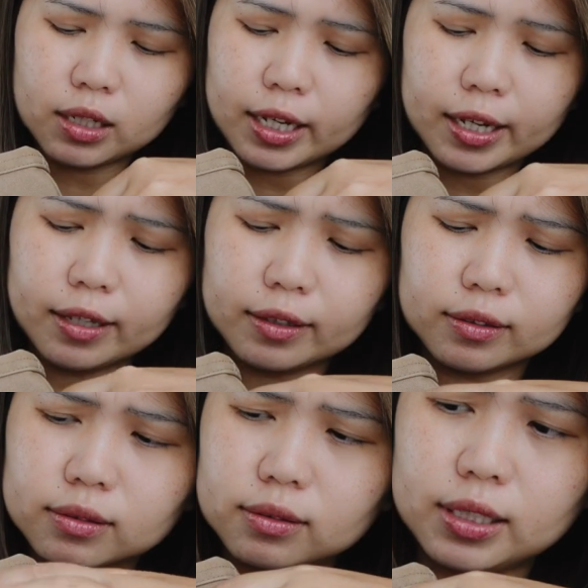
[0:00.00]

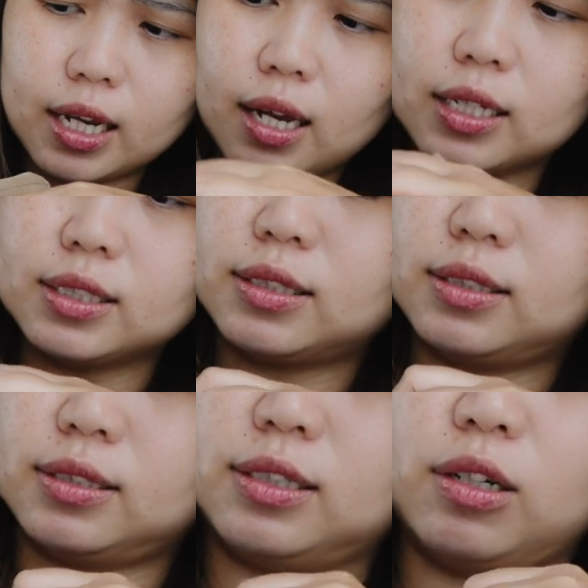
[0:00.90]
And yeah,
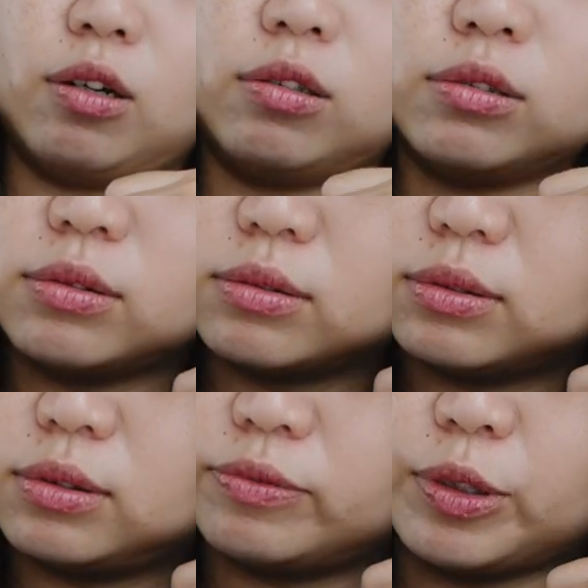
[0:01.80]
it's they're all
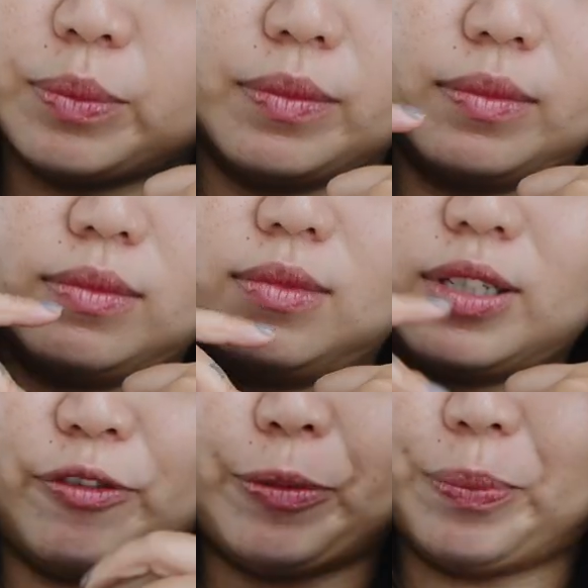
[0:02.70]
from
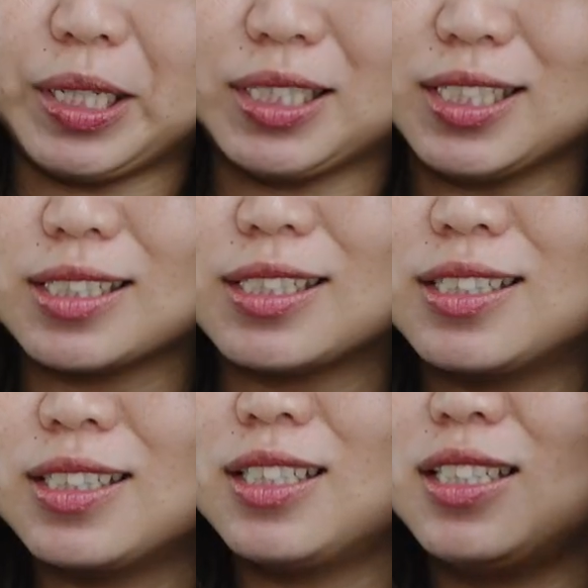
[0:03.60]
different
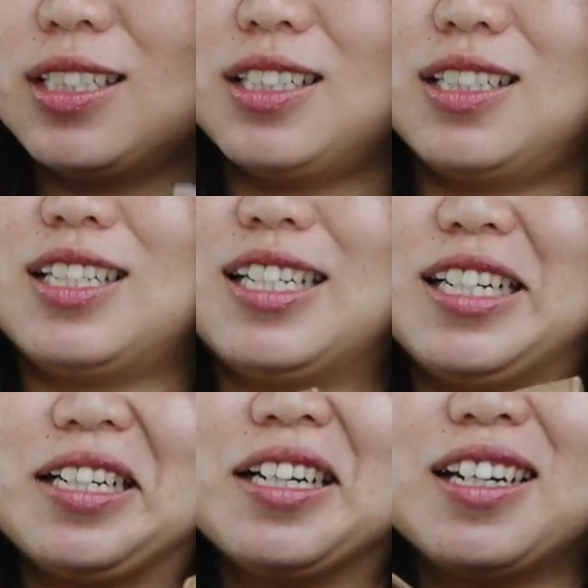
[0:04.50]
places.
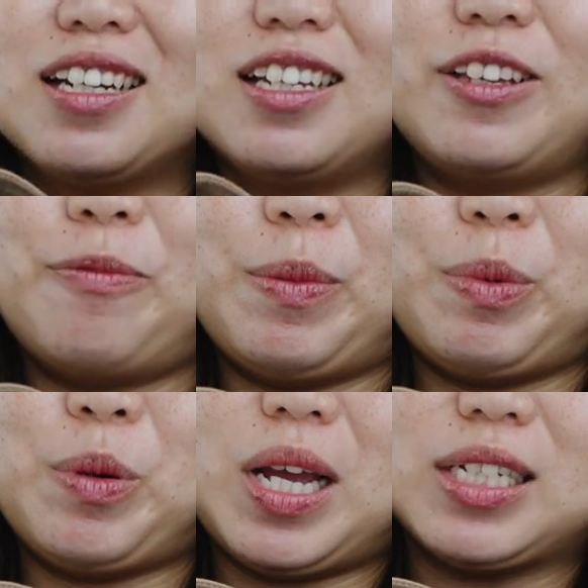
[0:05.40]
If
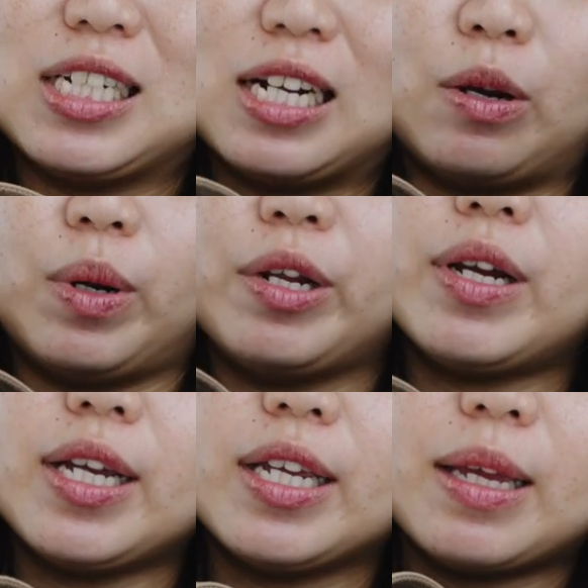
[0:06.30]
people are asking like, where
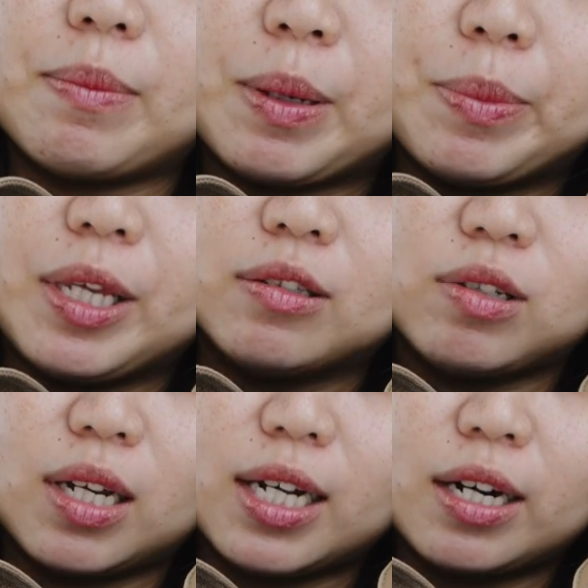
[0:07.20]
do I get my pins,
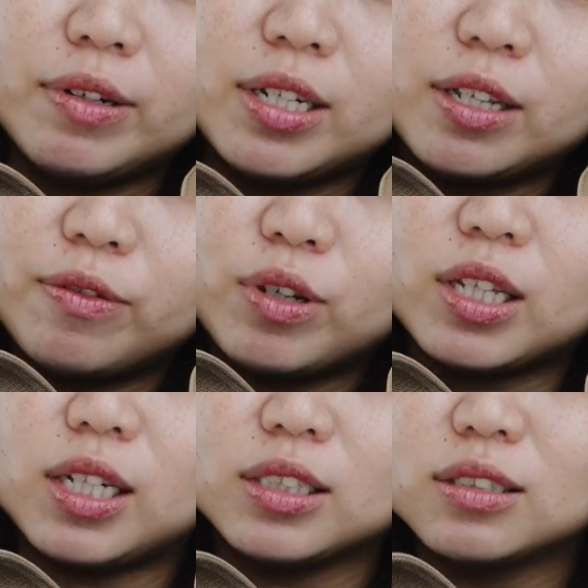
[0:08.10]
so I can't really give you
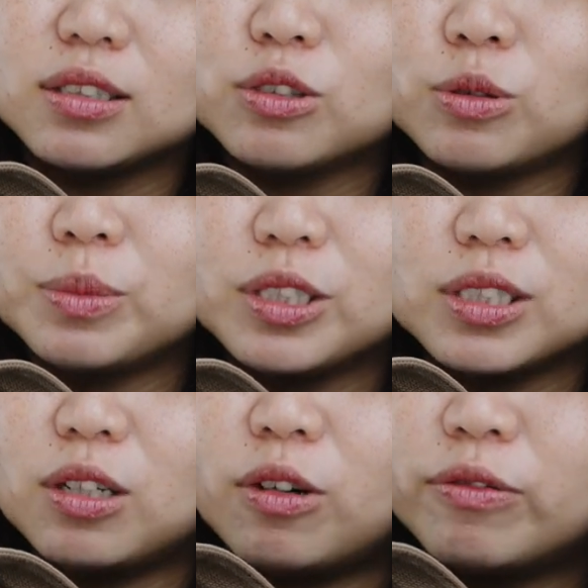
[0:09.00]
an answer. So
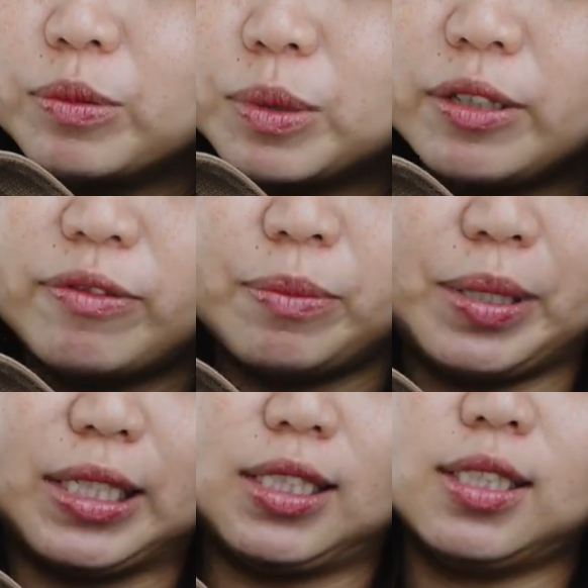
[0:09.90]
because they're all from the different
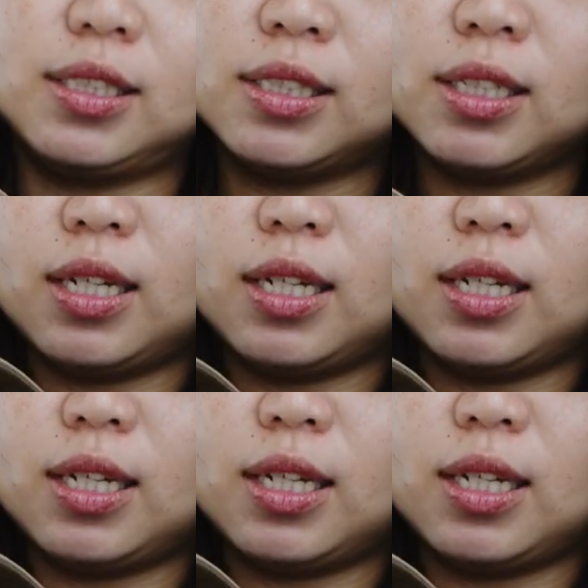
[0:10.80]
places.